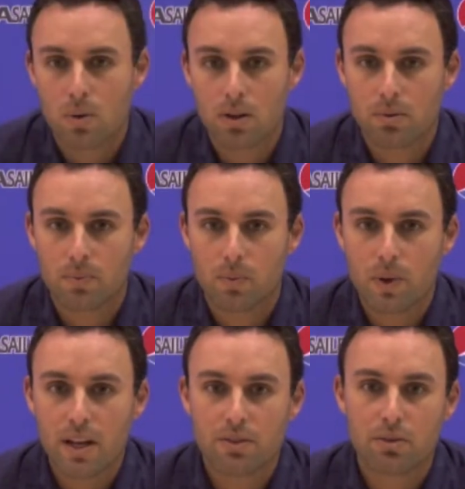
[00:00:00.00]
Well,
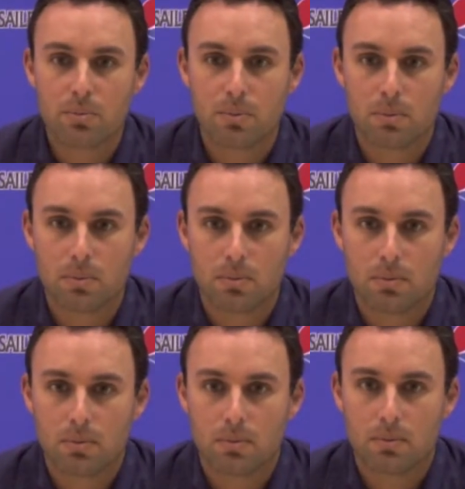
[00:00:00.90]
we have some
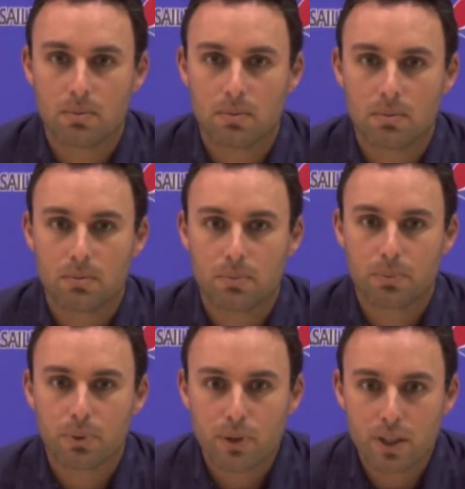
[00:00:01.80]

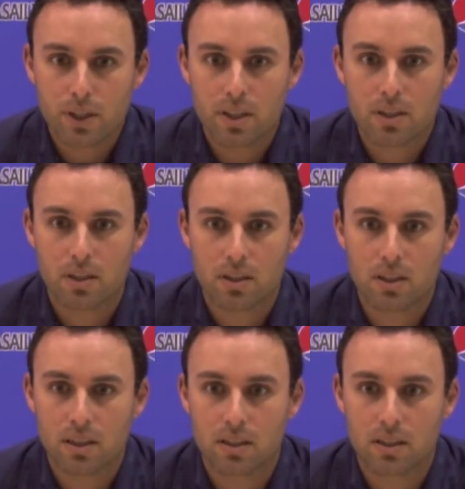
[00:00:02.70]
pretty uh,